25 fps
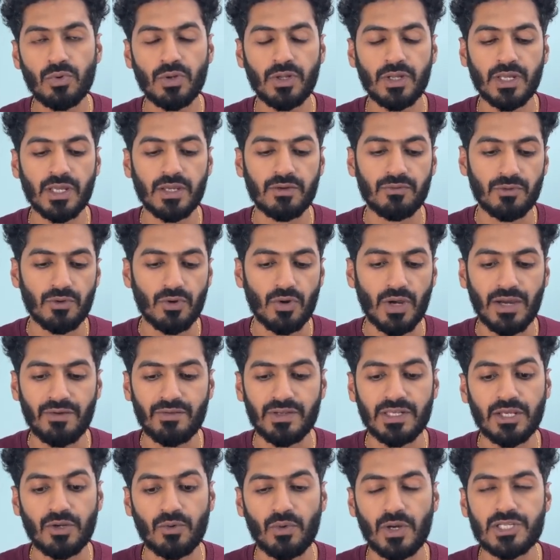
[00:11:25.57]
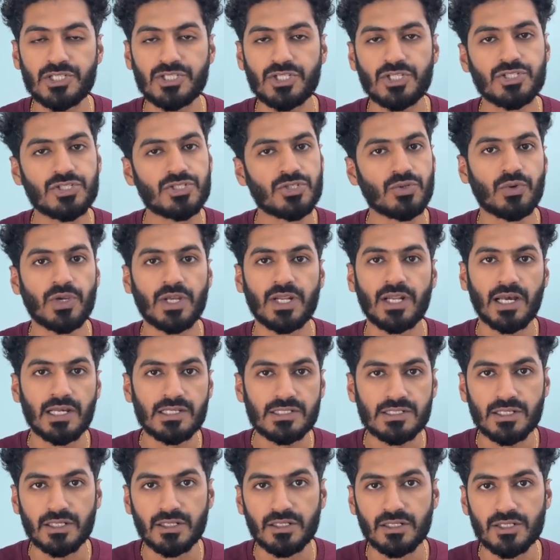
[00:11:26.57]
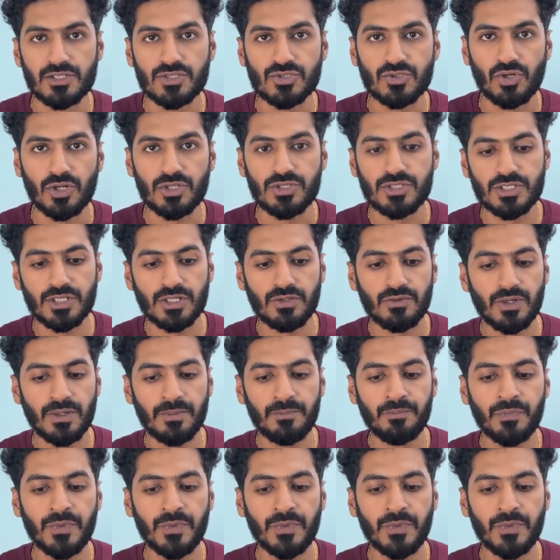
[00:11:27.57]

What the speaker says: If you have any questions, you can ask in Discord server,